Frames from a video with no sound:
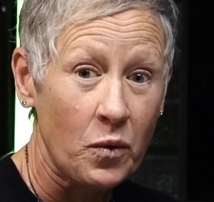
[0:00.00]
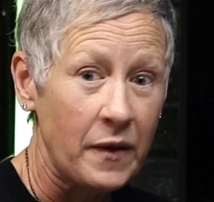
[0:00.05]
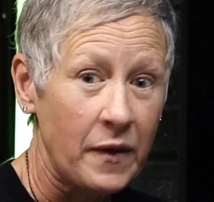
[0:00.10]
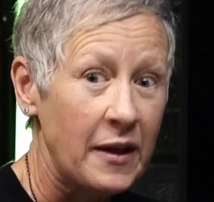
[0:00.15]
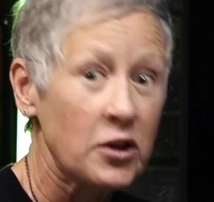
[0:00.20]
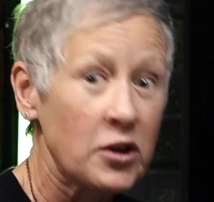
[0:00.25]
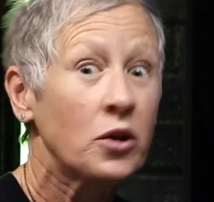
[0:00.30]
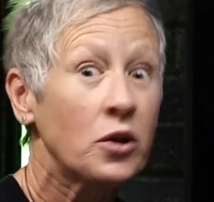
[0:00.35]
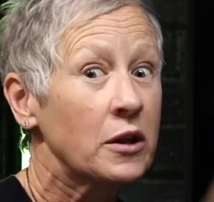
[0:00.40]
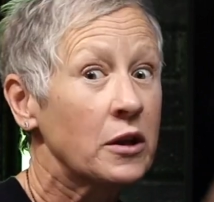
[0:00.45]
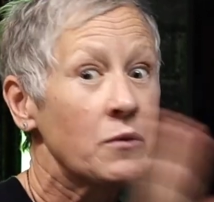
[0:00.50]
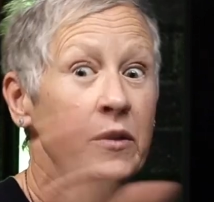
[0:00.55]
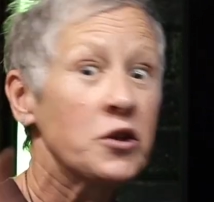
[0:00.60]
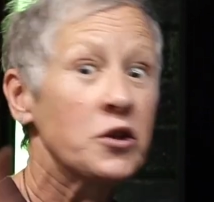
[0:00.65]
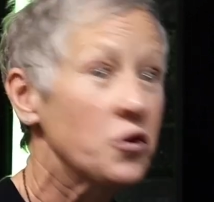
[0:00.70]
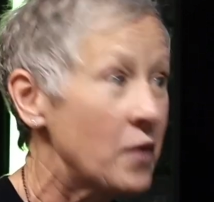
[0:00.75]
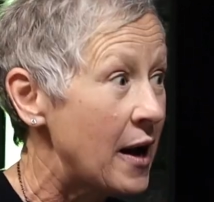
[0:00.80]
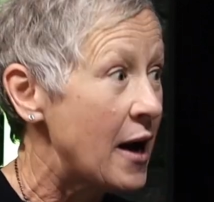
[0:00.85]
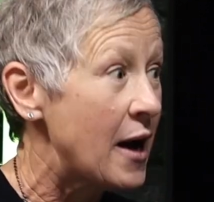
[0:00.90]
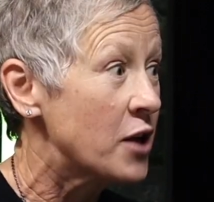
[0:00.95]
they totally
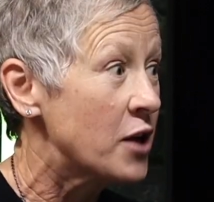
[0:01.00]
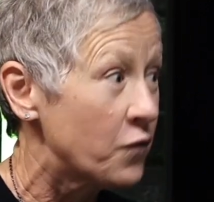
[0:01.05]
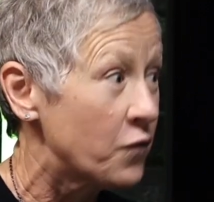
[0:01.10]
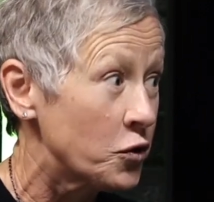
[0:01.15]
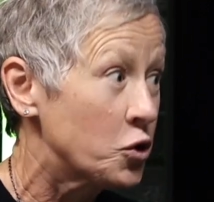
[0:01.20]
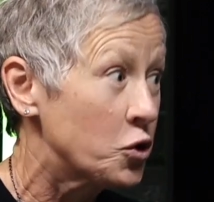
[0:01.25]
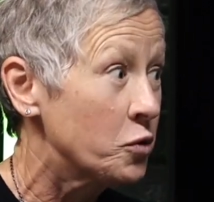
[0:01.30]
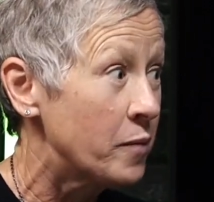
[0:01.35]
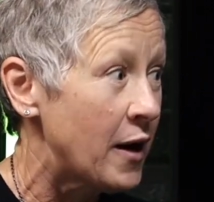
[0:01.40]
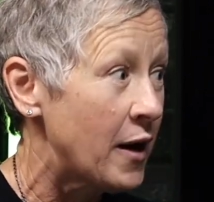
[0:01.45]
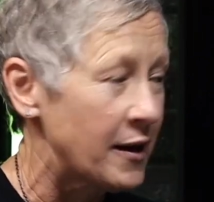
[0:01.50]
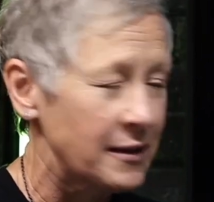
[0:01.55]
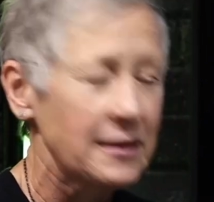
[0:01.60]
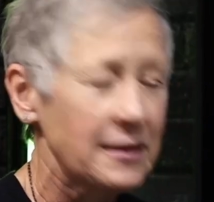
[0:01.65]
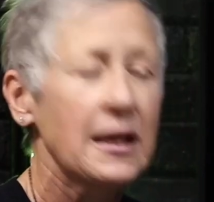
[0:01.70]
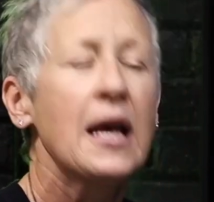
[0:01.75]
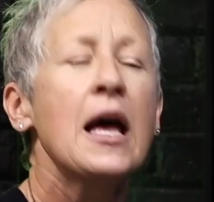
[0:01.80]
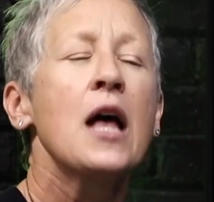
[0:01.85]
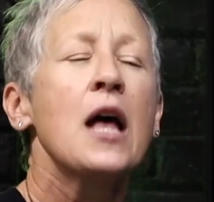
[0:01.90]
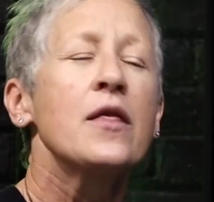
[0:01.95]
redo a house for
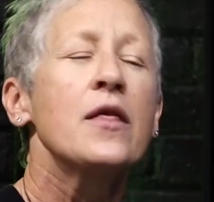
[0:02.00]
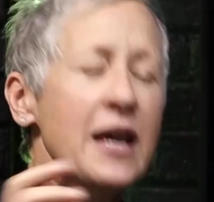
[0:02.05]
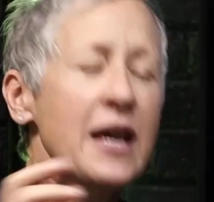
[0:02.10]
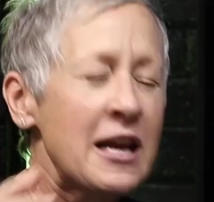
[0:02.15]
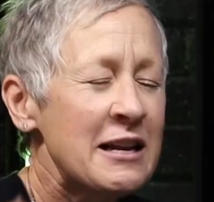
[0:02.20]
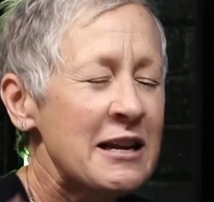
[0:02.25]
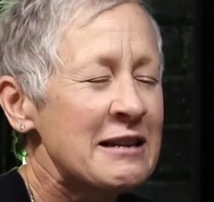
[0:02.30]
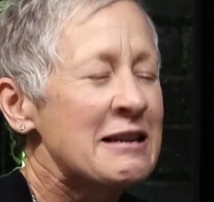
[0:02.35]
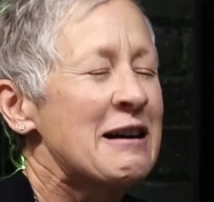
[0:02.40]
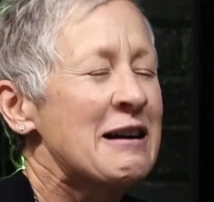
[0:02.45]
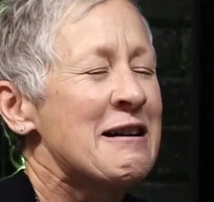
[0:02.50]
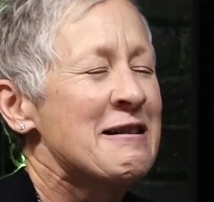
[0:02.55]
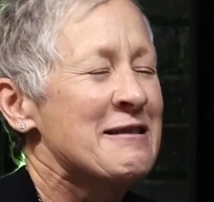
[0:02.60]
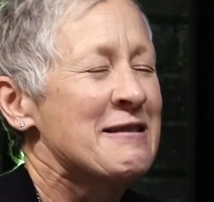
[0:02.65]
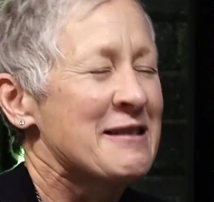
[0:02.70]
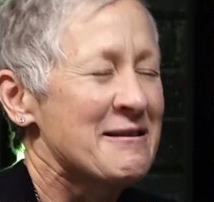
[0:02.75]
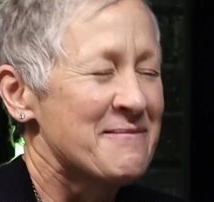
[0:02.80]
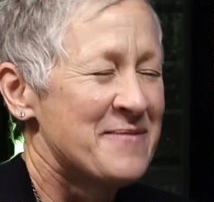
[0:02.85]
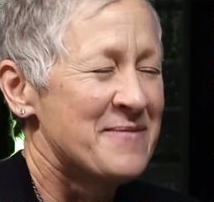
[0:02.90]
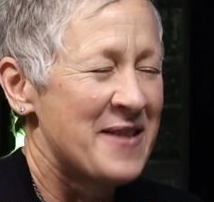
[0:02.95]
$2. They talk
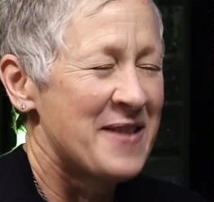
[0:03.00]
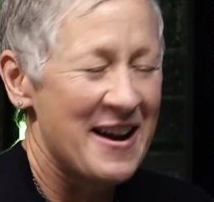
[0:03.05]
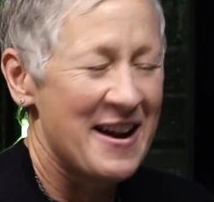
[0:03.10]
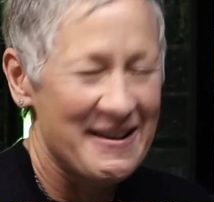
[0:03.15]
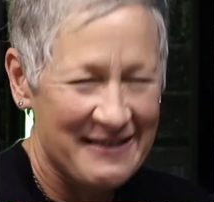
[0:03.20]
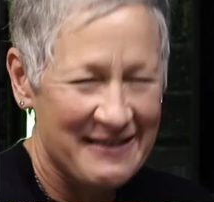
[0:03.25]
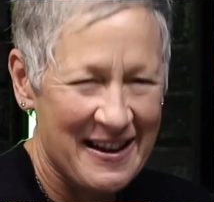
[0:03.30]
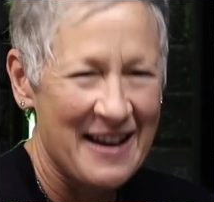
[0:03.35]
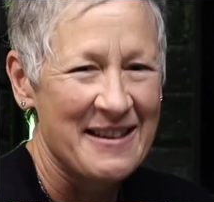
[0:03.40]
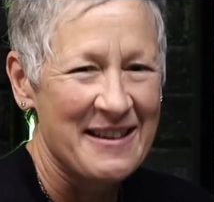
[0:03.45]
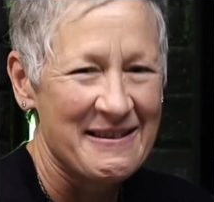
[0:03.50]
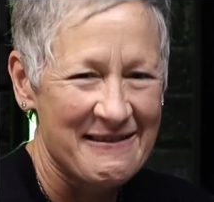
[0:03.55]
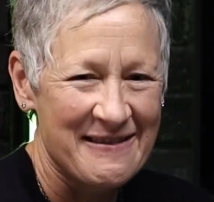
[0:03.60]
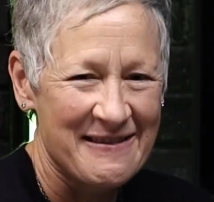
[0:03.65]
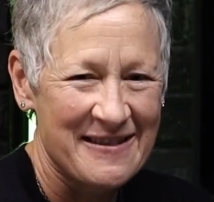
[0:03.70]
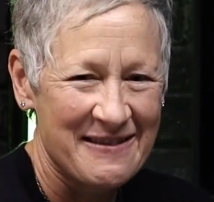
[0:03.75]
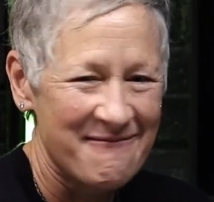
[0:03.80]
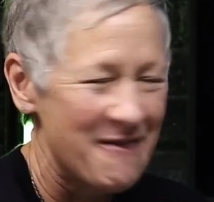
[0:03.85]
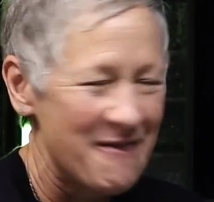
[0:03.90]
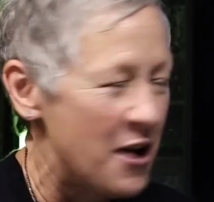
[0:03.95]
about
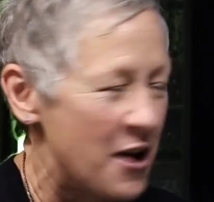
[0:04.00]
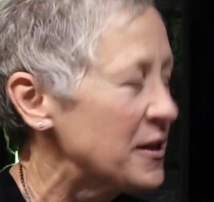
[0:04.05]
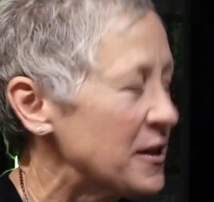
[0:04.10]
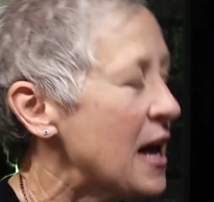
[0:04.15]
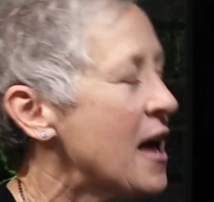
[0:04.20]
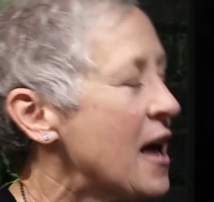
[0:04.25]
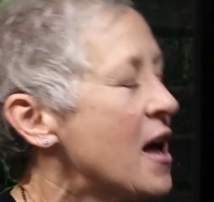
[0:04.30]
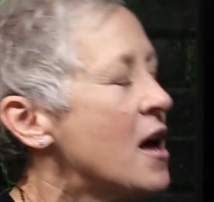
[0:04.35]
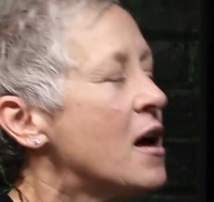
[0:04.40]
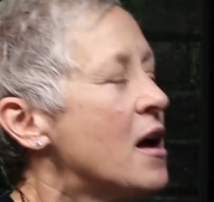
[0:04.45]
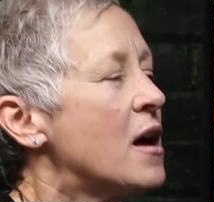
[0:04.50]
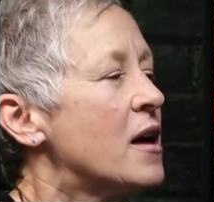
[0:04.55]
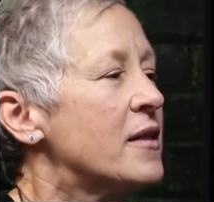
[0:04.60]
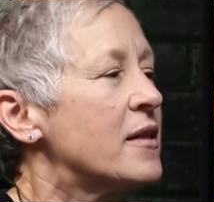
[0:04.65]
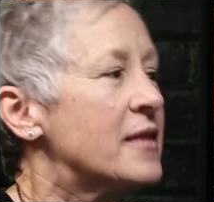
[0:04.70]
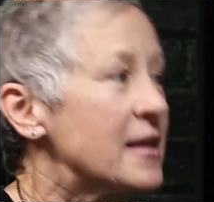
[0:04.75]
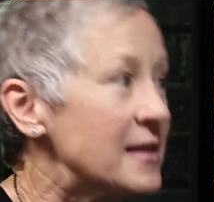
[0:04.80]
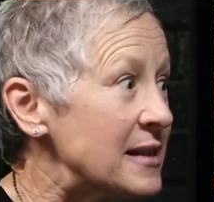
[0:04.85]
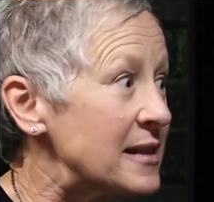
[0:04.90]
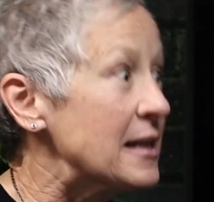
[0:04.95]
coloring the walls.
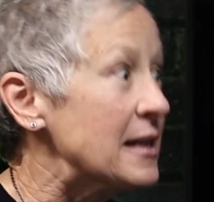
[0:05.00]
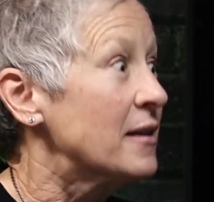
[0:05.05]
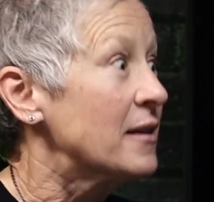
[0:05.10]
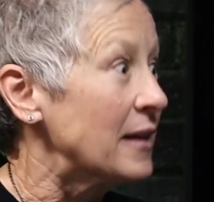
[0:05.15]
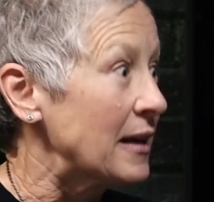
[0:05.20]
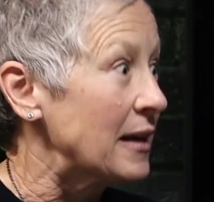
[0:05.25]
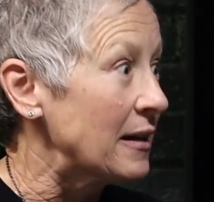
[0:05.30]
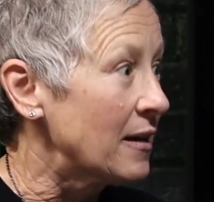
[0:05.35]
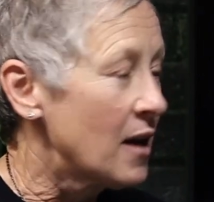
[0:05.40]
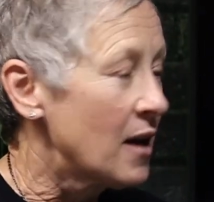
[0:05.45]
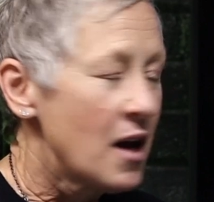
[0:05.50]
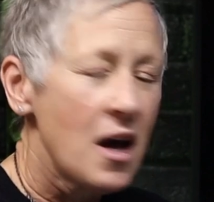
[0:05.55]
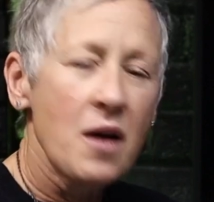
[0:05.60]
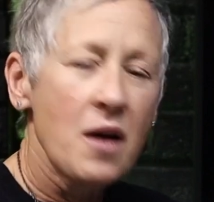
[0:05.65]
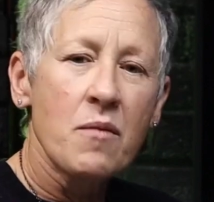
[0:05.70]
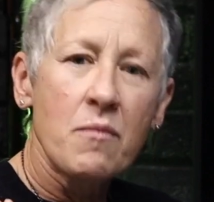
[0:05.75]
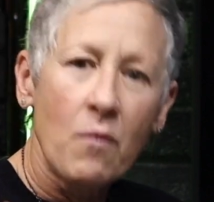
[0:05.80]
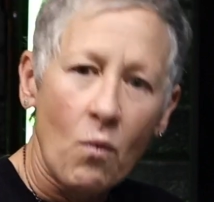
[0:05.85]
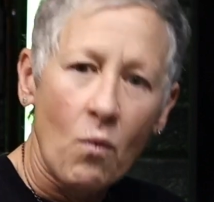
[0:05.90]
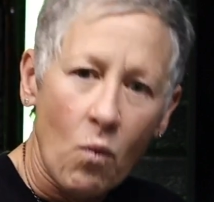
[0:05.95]
The ceiling.
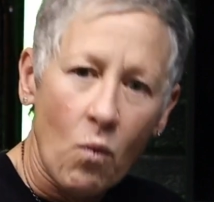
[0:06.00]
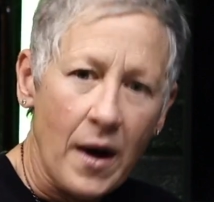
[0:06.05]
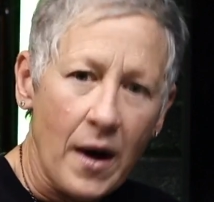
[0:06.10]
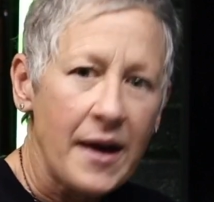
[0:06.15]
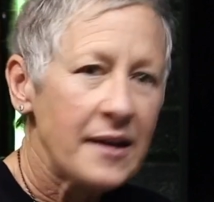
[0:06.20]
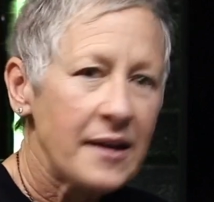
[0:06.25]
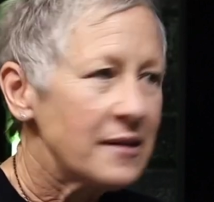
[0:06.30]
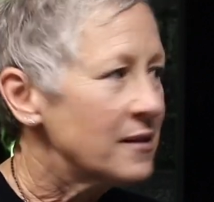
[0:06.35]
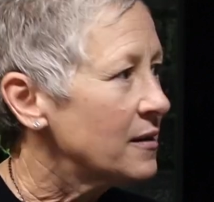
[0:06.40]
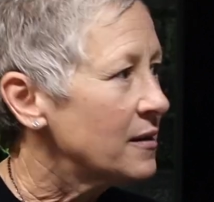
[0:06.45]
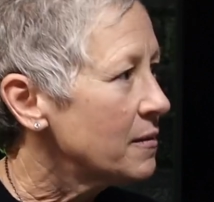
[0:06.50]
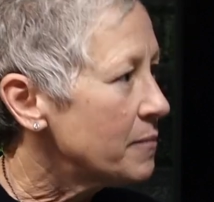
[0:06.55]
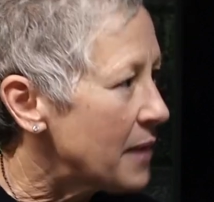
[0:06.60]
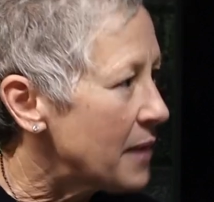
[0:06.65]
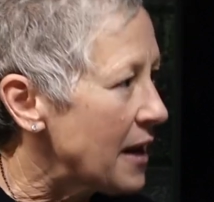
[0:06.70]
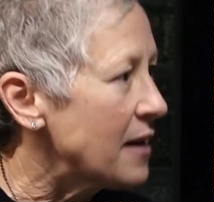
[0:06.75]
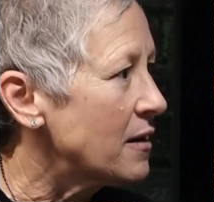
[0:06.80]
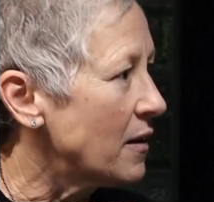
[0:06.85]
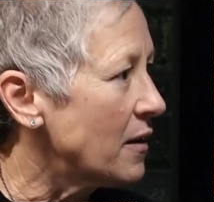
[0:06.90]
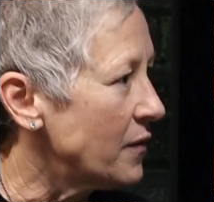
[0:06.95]
White
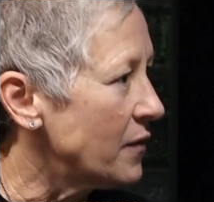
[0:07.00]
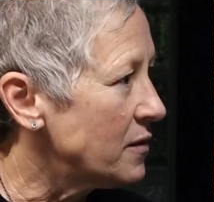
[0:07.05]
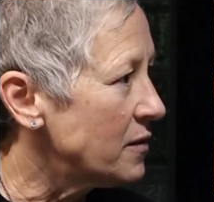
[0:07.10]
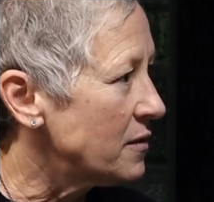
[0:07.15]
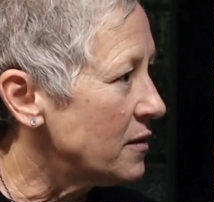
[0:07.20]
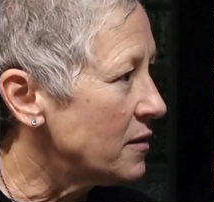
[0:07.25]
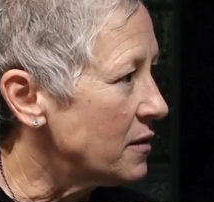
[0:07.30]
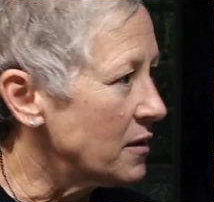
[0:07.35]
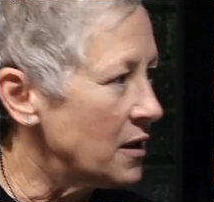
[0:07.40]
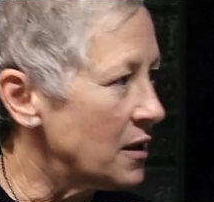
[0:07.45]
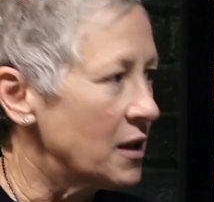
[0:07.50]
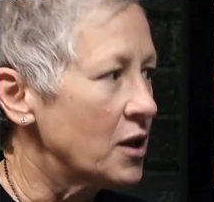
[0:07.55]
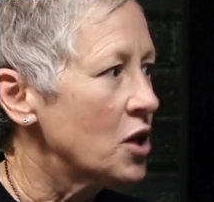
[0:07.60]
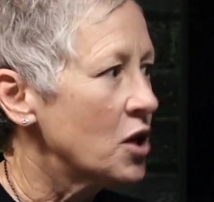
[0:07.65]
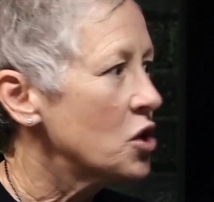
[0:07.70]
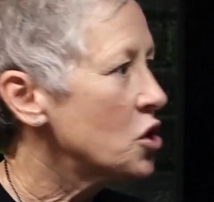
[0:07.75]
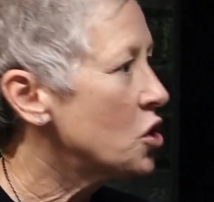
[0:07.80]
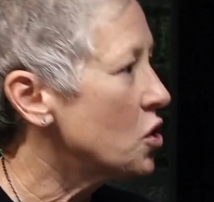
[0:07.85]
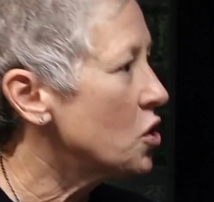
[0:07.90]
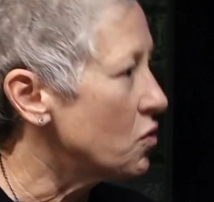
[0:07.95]
paint on the ceiling.
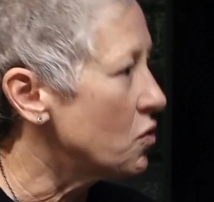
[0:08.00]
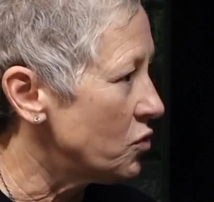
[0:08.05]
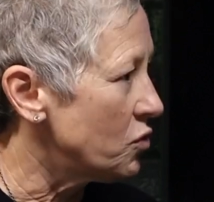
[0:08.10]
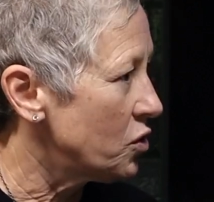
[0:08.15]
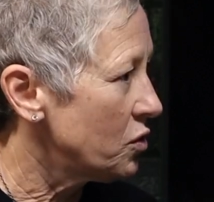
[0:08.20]
Huge.